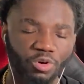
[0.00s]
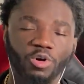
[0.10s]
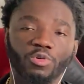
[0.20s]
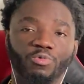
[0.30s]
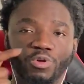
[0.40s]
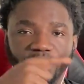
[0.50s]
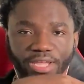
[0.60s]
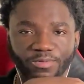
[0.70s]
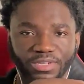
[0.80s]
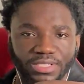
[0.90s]
Oh,
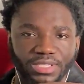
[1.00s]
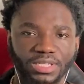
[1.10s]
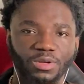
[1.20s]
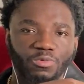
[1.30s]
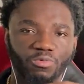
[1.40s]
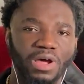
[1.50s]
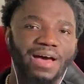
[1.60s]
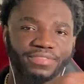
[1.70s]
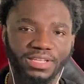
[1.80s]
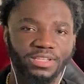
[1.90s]
Rocket was...
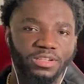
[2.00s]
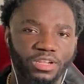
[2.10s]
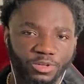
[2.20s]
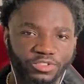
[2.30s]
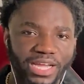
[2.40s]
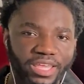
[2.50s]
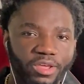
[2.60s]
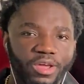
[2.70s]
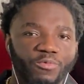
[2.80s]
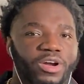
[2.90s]
After Lil Drughill
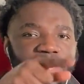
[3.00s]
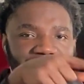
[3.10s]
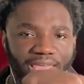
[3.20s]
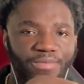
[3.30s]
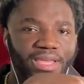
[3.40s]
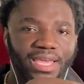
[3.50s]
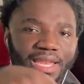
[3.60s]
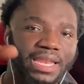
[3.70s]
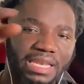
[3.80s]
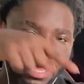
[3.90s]
came, Rocket came again
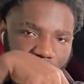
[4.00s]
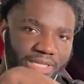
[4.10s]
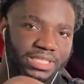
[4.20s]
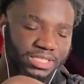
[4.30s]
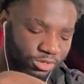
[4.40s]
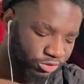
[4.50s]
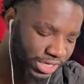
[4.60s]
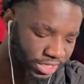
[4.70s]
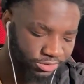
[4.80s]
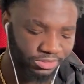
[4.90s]
and now this is Lil
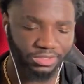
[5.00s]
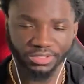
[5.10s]
Drughill.